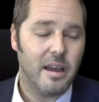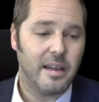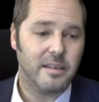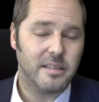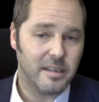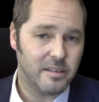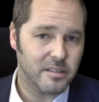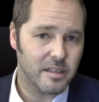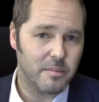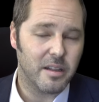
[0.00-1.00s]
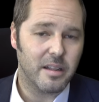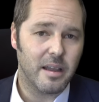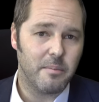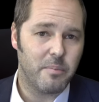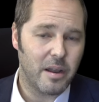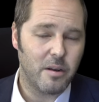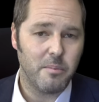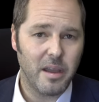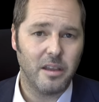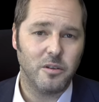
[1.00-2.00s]
and tells them that they better
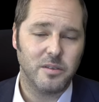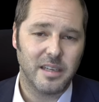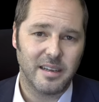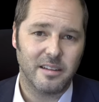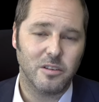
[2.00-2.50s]
make you take